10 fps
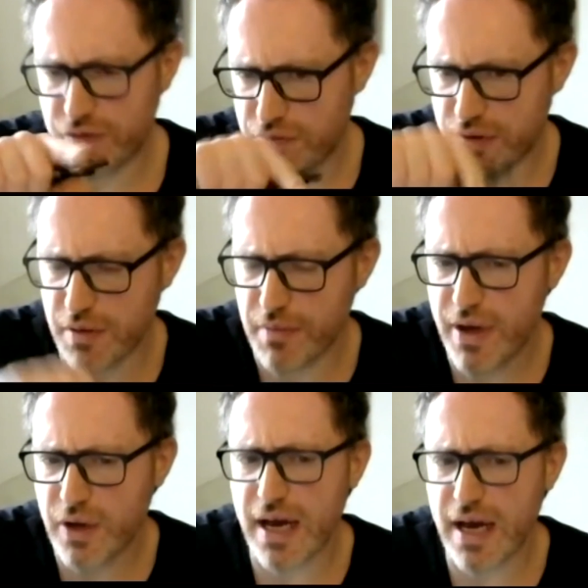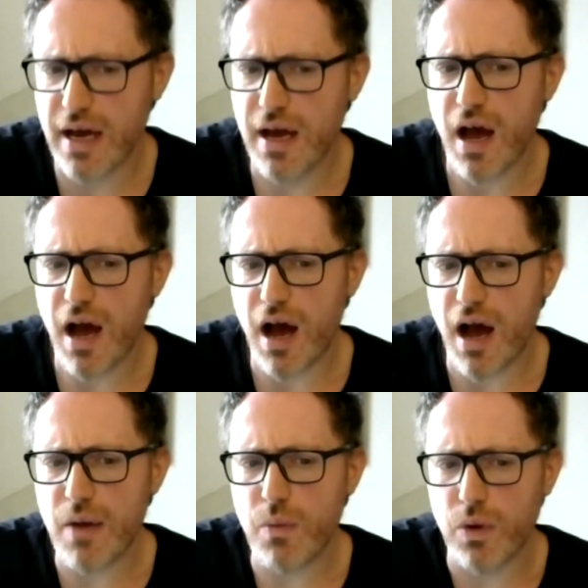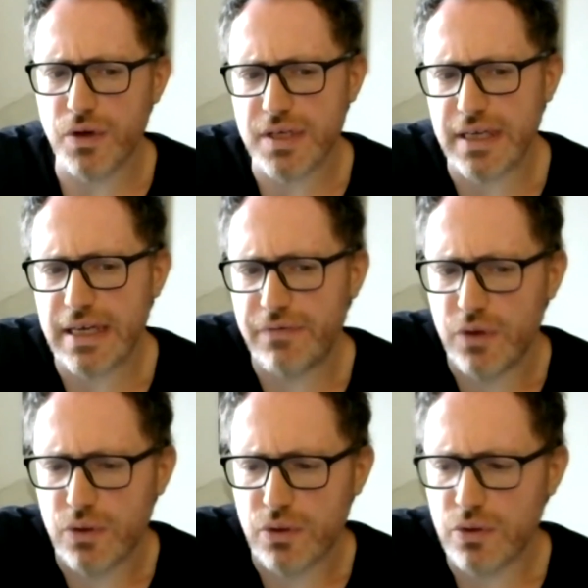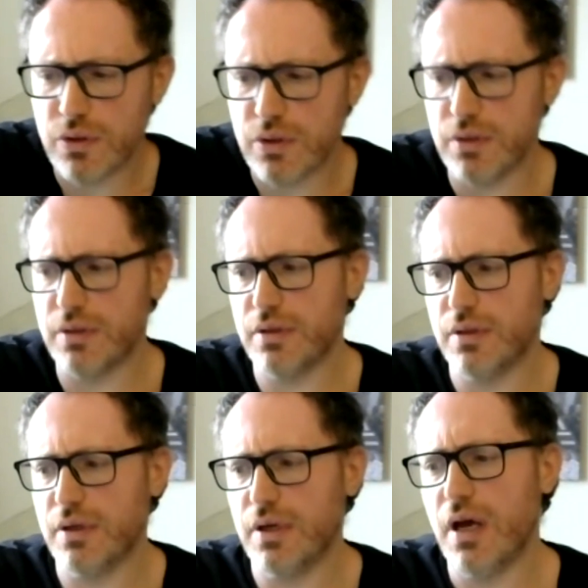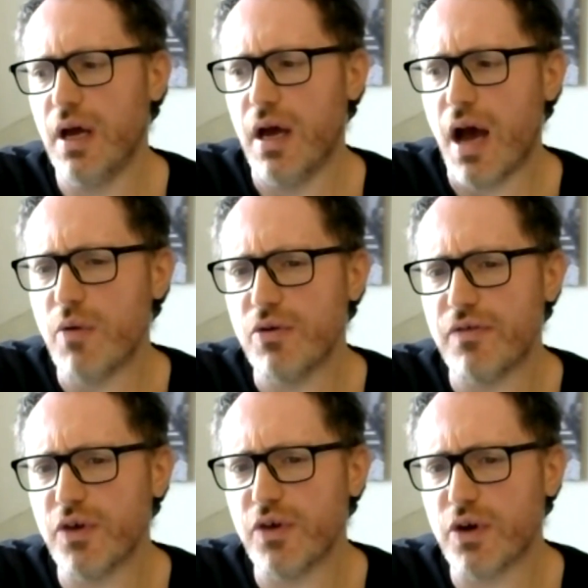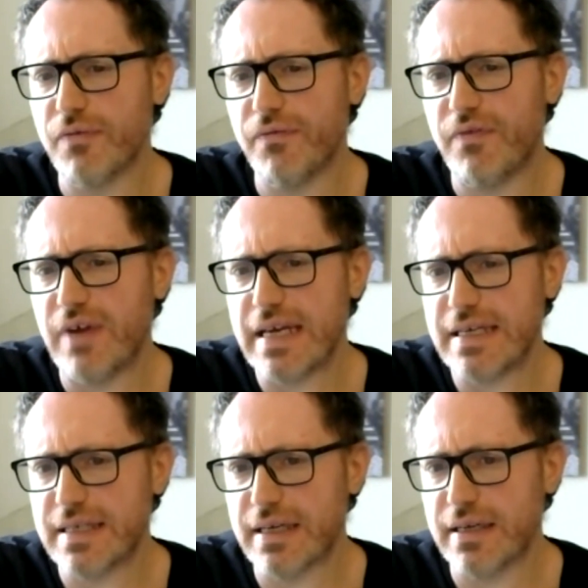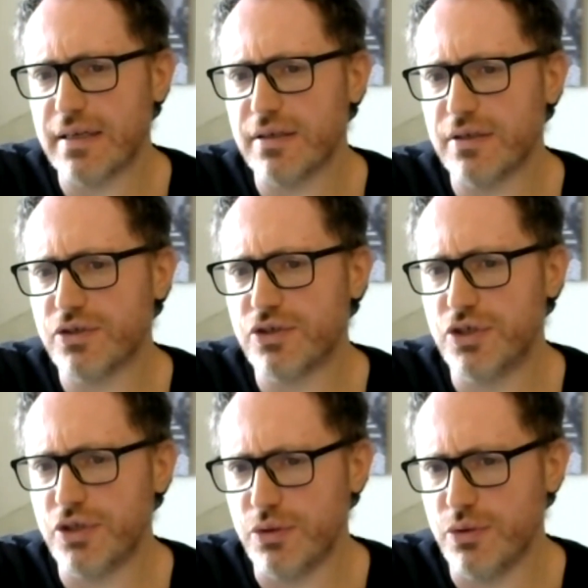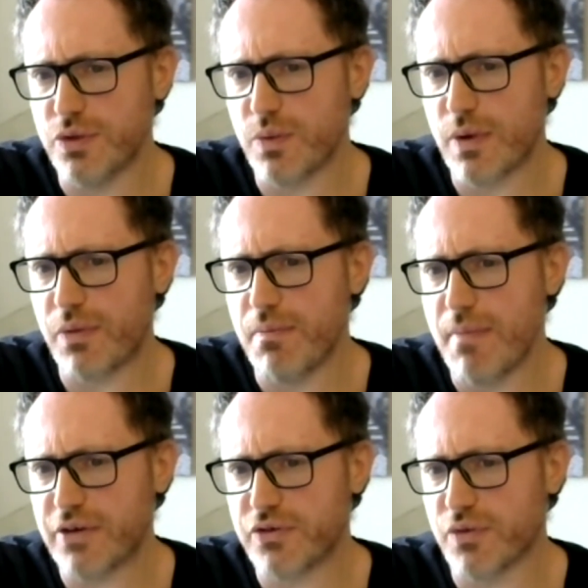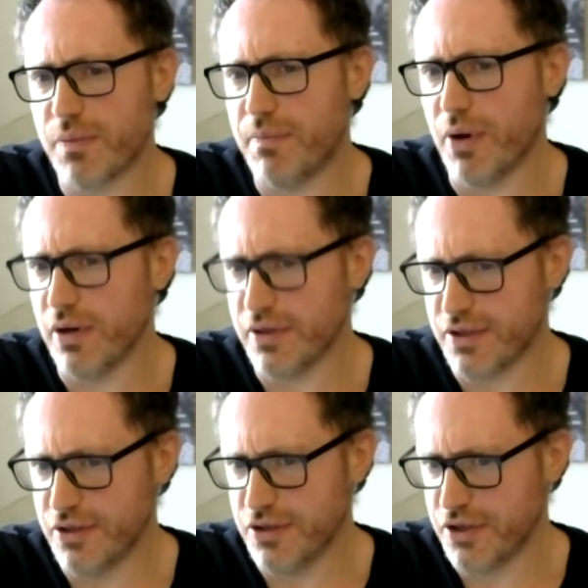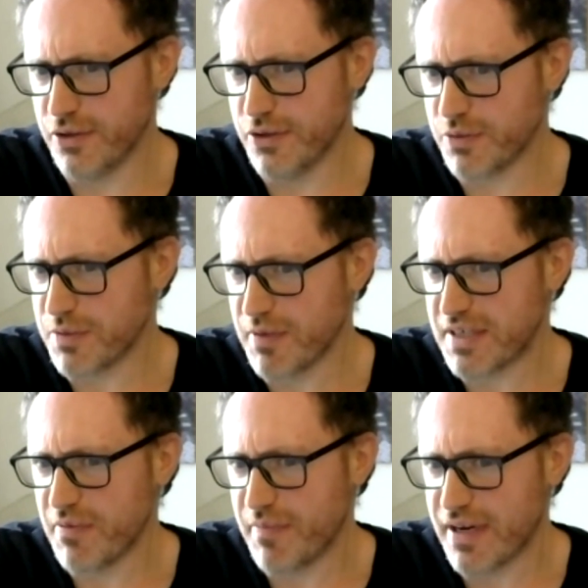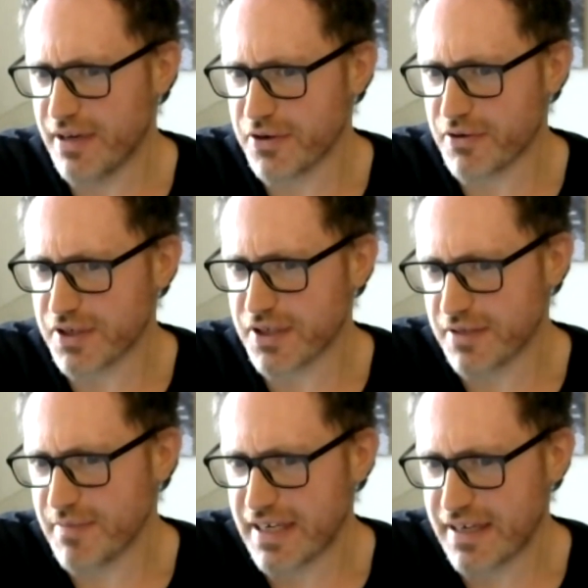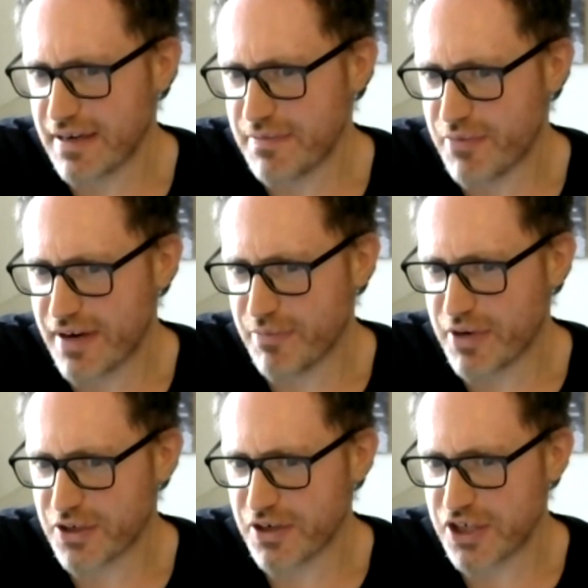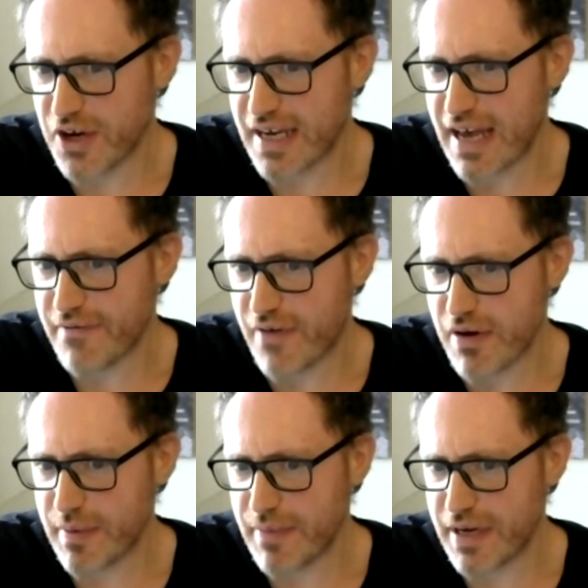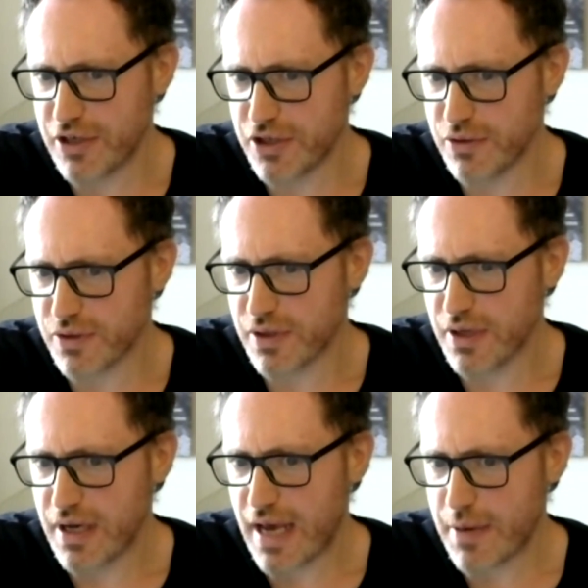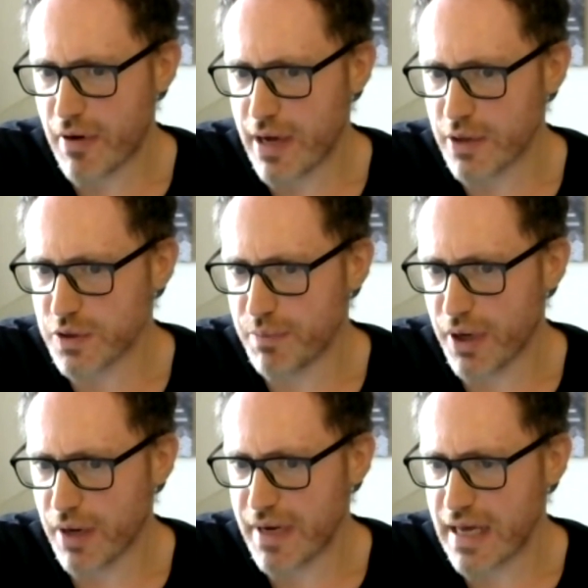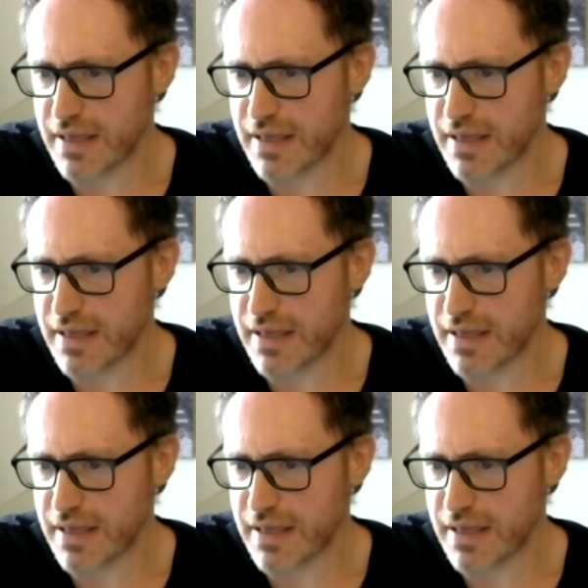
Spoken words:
coming back on that, I wonder if you're conflating Jews with metropolitan Jews, which might seem a bit ludicrous because admittedly in Britain, British context, you don't get very many Jews anywhere else. But I mean,